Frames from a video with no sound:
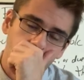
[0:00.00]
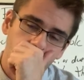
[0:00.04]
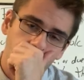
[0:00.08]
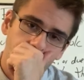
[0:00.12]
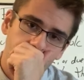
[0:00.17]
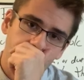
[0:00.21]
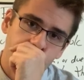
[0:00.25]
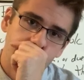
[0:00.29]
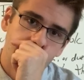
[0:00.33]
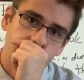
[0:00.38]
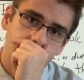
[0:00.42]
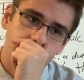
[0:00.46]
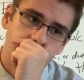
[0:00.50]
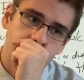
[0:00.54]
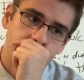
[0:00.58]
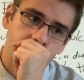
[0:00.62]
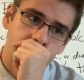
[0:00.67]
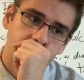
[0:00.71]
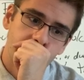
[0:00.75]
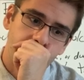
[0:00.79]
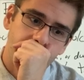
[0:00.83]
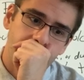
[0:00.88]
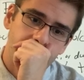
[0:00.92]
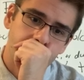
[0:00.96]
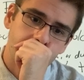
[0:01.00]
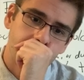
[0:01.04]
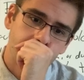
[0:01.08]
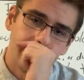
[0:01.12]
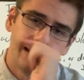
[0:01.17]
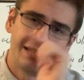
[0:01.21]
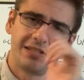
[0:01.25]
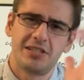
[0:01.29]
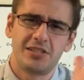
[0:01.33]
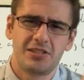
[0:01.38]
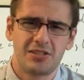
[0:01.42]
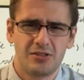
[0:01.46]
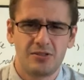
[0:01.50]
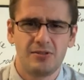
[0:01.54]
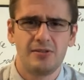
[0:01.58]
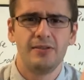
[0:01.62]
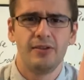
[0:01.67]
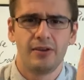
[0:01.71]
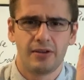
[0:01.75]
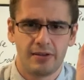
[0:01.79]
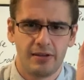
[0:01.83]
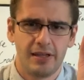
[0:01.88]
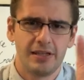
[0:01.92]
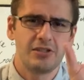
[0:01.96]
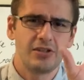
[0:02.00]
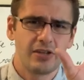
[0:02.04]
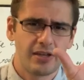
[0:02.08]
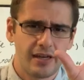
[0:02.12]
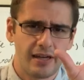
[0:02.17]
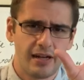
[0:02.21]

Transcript: for instance, that let's look